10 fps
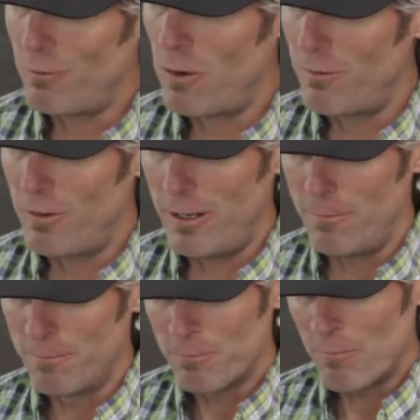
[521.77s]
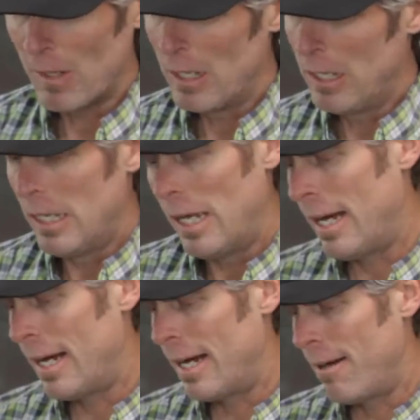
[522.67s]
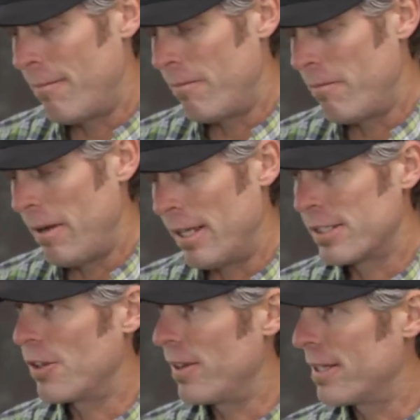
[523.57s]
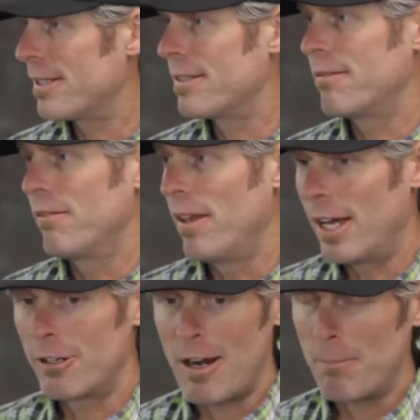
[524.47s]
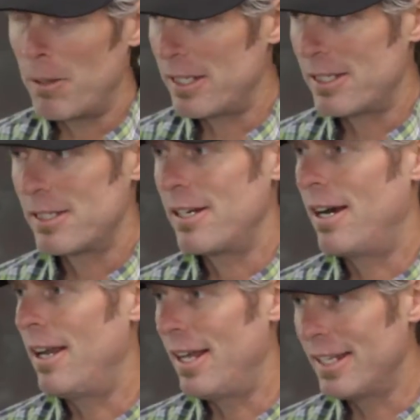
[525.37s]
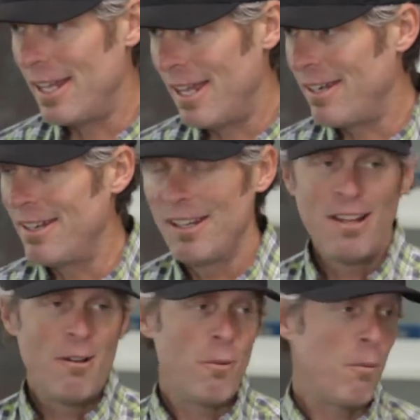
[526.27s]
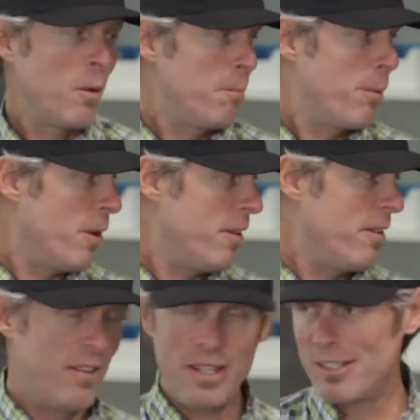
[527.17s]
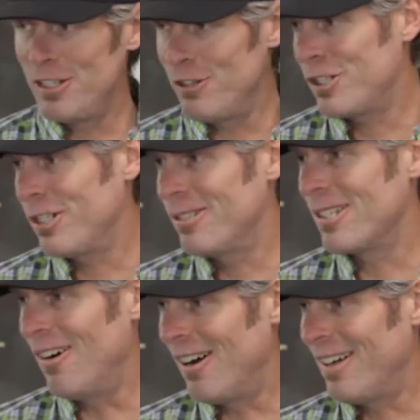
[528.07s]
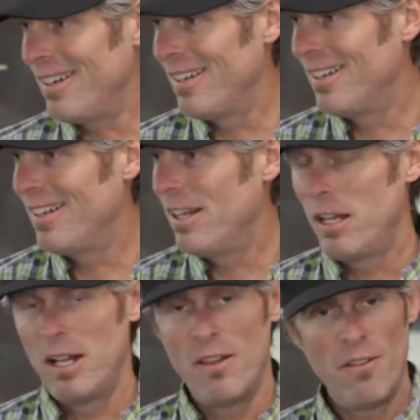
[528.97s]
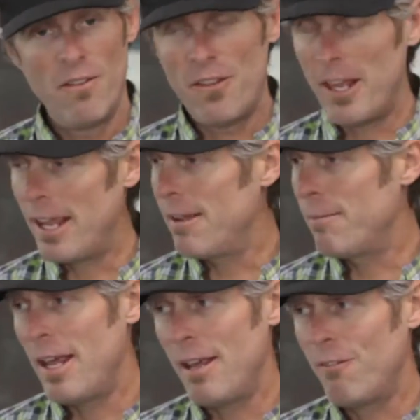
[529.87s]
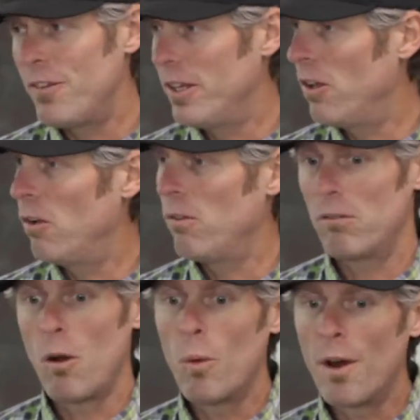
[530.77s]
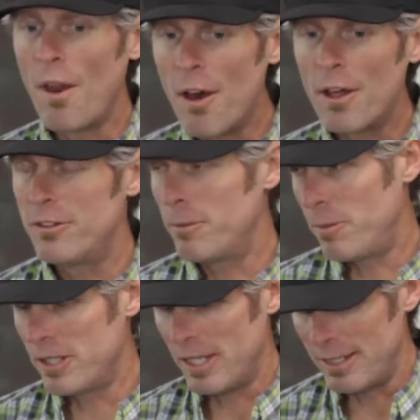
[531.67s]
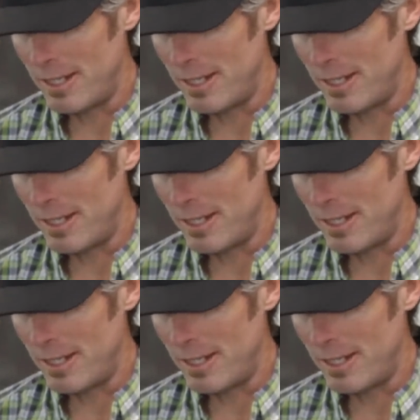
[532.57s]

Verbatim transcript: forefoot. Mm -hmm. um, and so this is a great place to start. Again, when we put these new shoes on, right. they may feel 100%